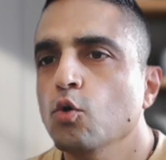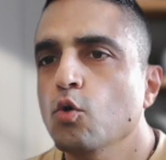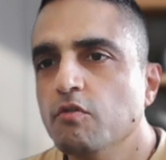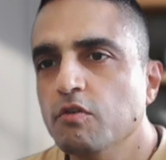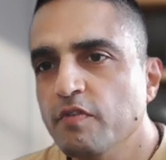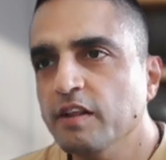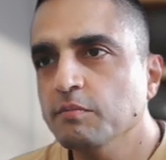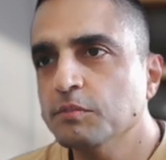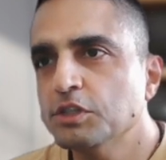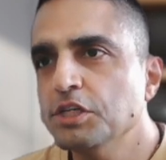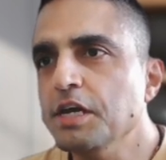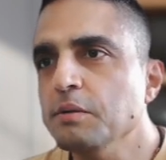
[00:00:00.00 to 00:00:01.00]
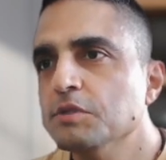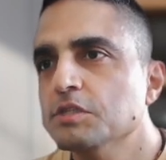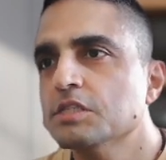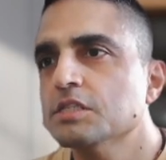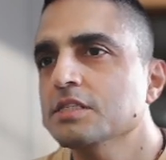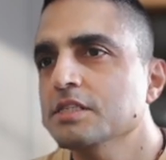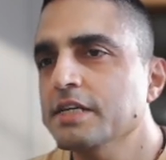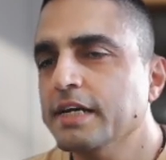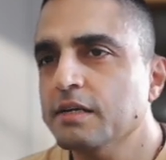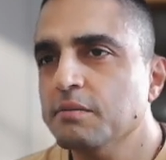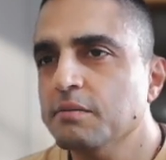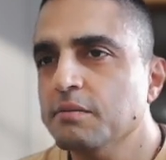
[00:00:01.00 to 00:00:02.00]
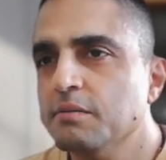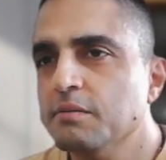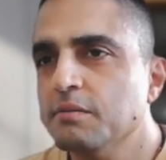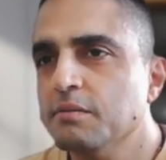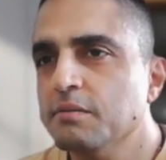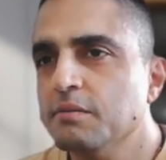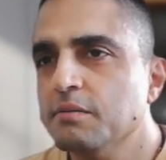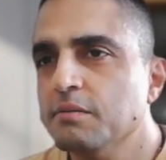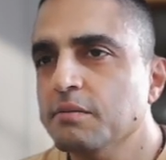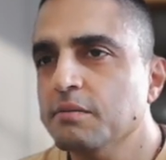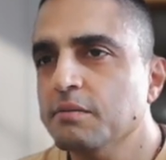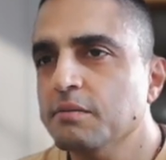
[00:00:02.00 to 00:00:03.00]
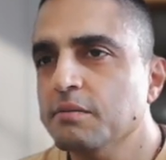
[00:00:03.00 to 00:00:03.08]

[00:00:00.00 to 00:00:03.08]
overwhelmed teams, ticket mismanagement,